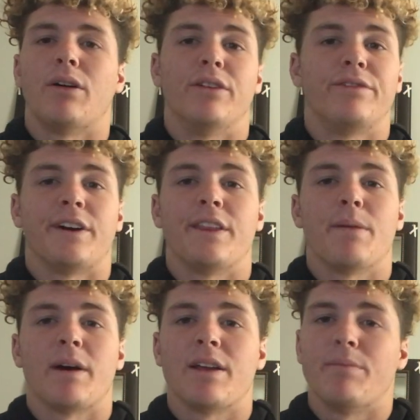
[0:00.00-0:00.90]
unfair
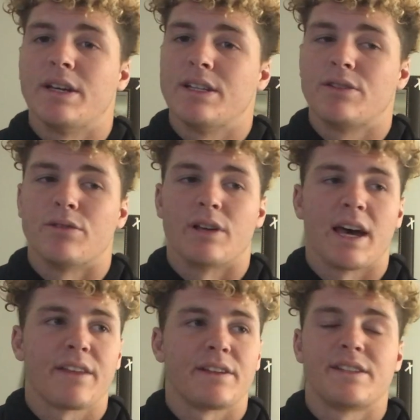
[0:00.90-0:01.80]
that might have been to the
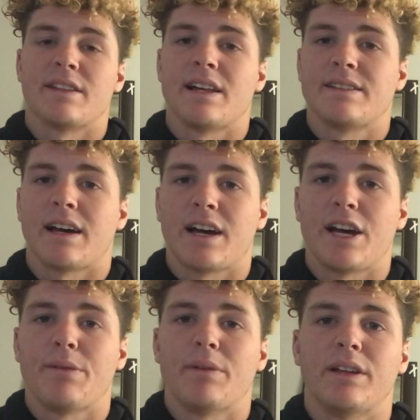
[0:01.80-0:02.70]
athletes of that
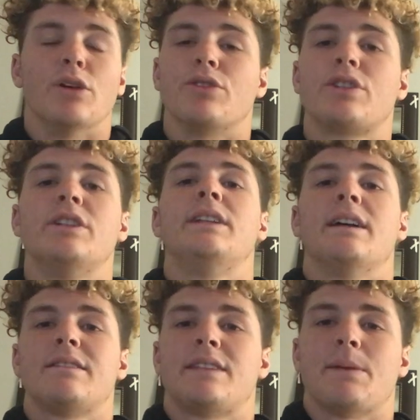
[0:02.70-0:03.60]
time. And it's good
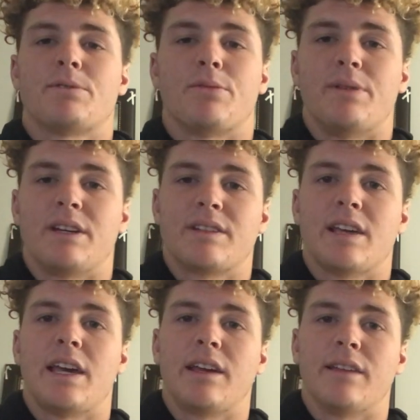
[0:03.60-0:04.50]
that steps are being
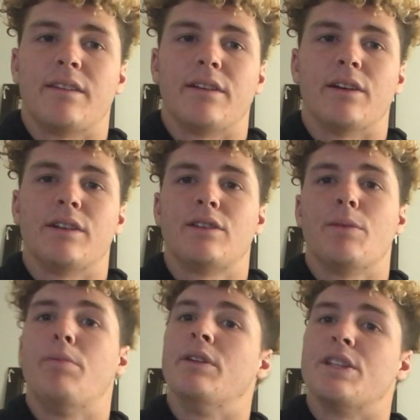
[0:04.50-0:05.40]
taken to
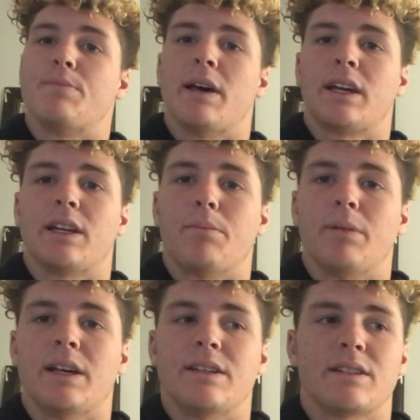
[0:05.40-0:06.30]
put this back into
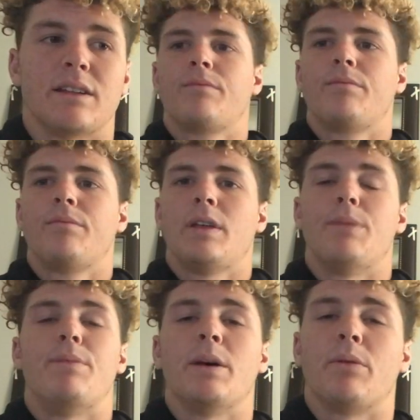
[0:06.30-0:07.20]
place
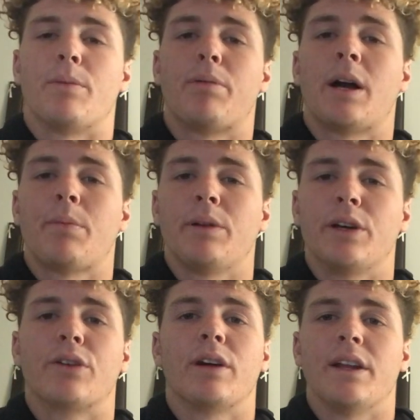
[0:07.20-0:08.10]
and be able to
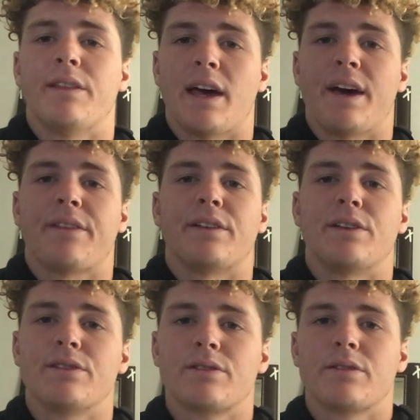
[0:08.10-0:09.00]
properly credit the
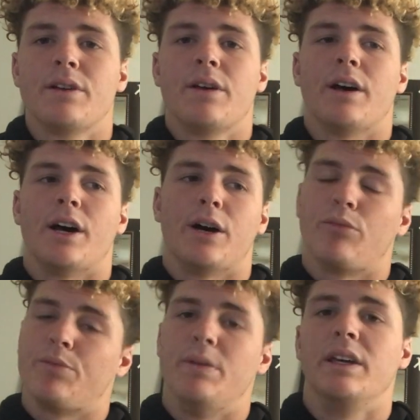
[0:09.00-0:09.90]
athletes
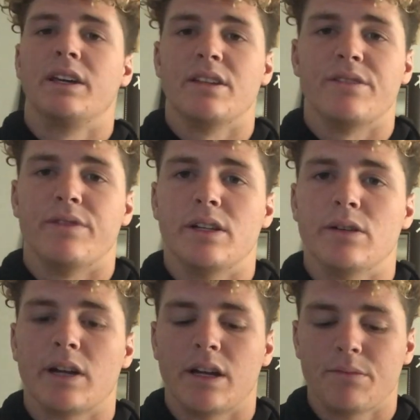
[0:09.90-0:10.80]
with being in these
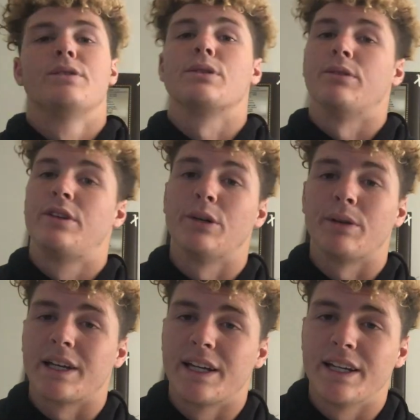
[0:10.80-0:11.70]
video games. So until
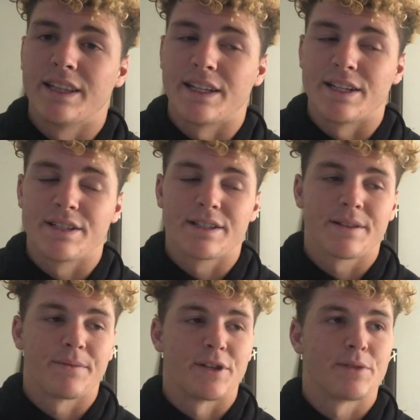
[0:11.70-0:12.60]
we can get these
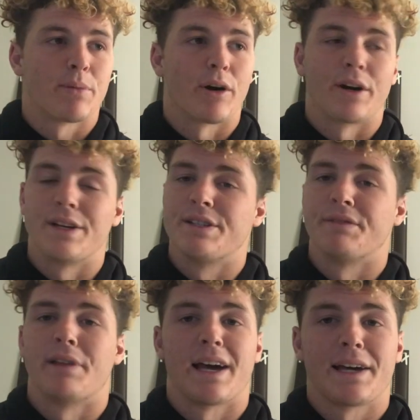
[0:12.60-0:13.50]
parties
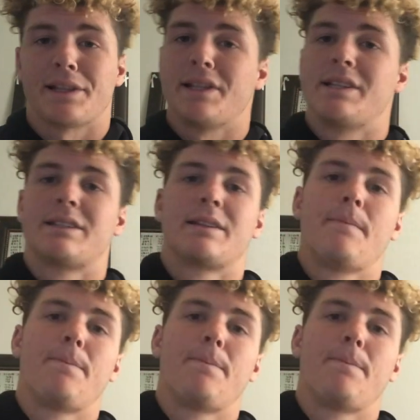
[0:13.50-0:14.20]
of the athletes,